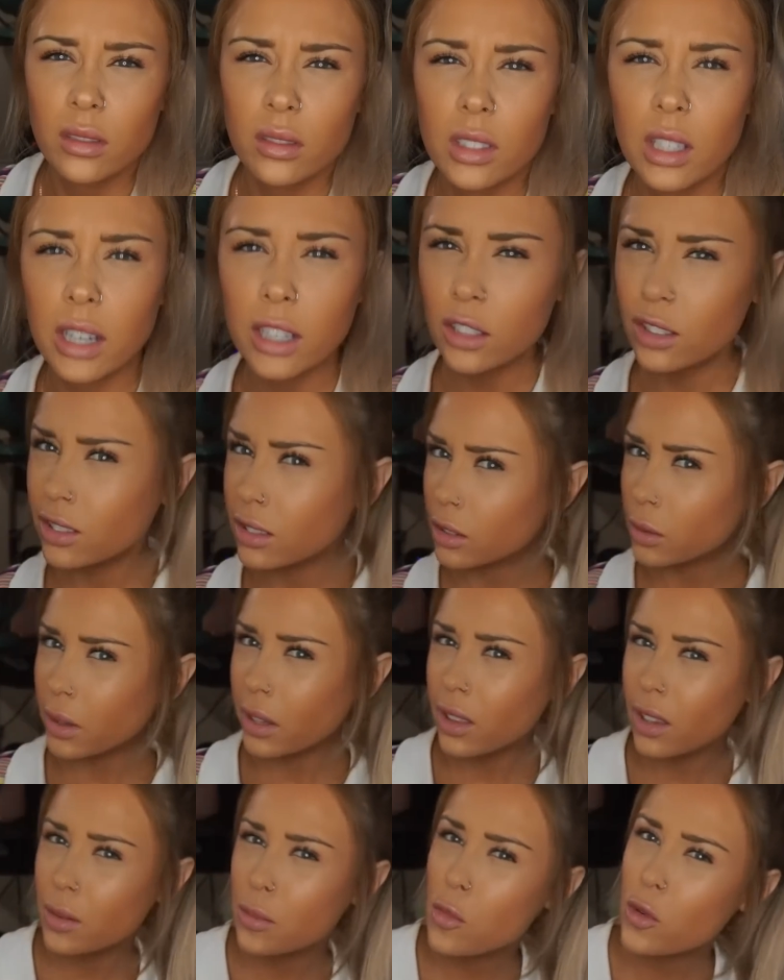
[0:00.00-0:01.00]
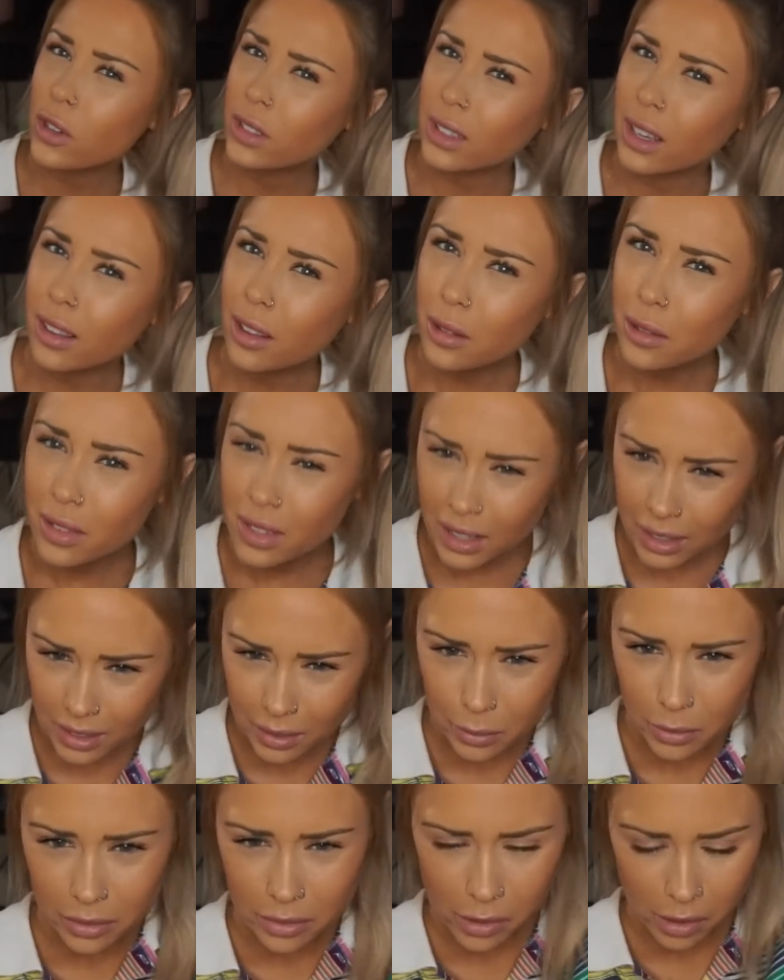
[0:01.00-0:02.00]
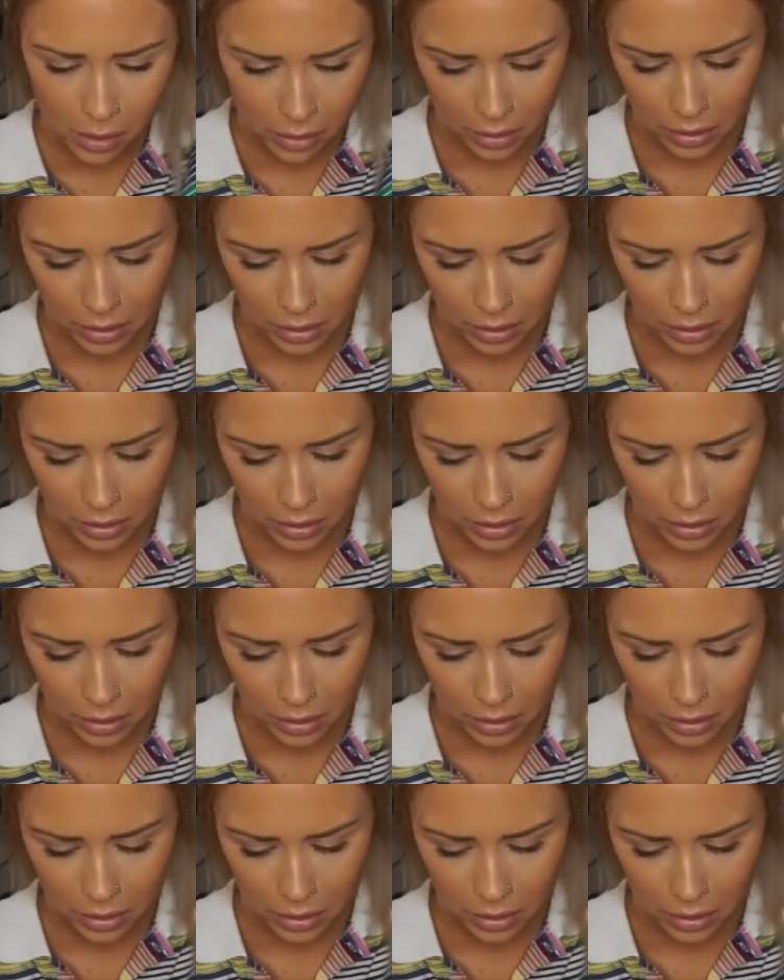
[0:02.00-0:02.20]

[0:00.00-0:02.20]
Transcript: Do I look more yellow than I did before?